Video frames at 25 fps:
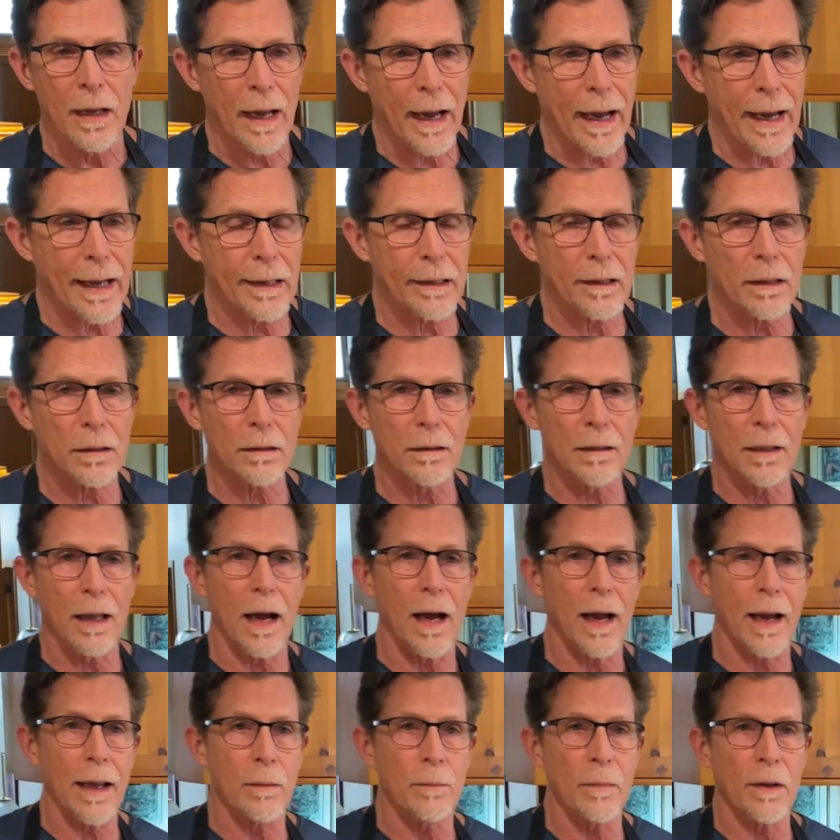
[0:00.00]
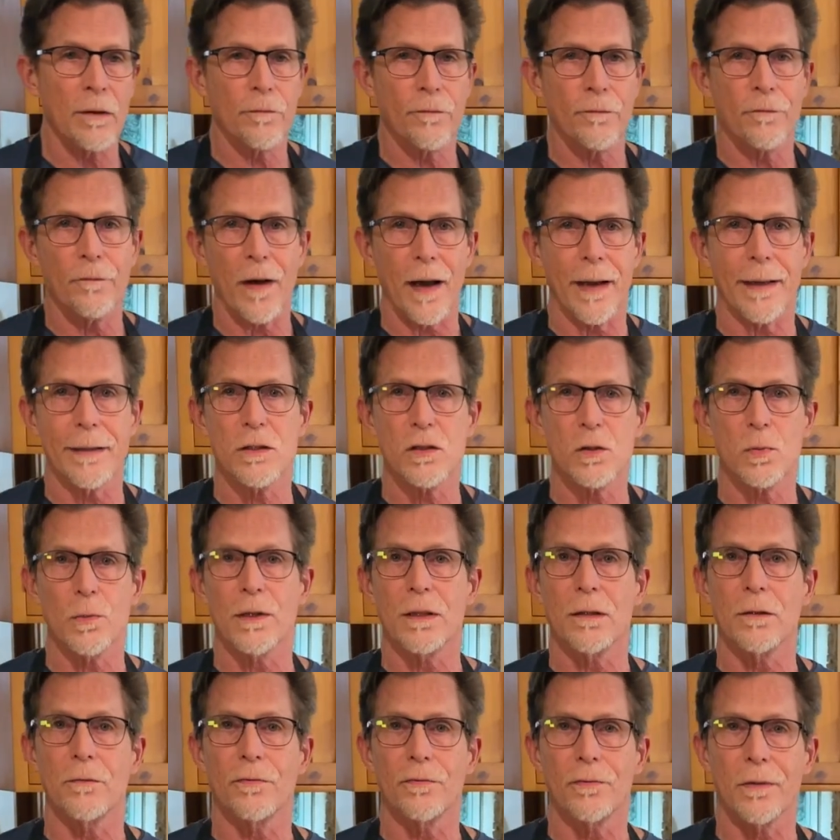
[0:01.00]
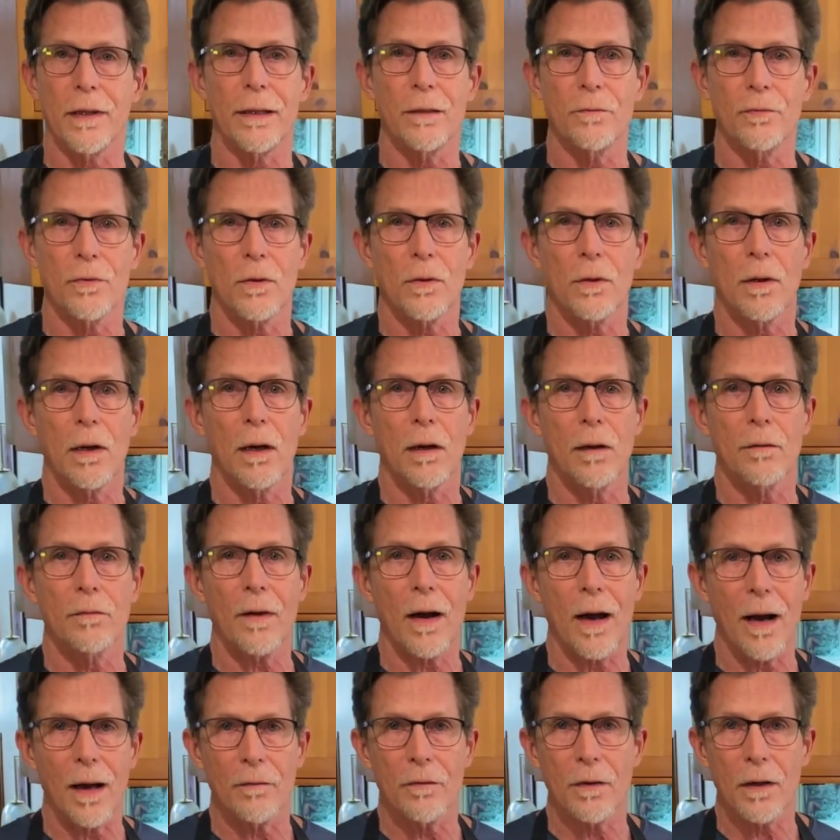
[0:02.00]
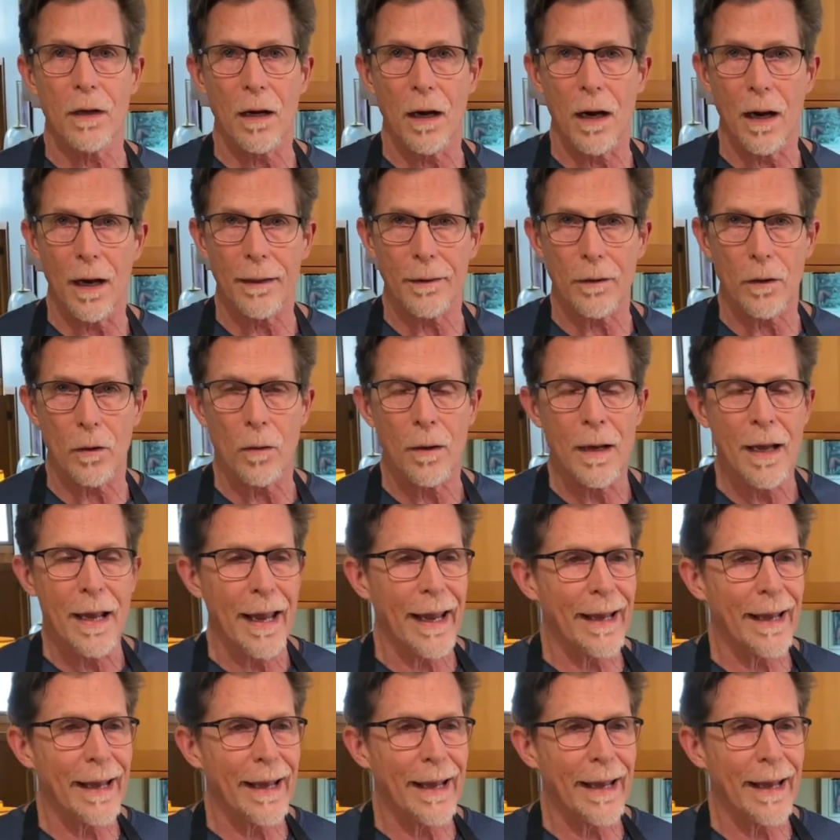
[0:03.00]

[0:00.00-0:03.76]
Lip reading: And lime fights with the flavor of avocado.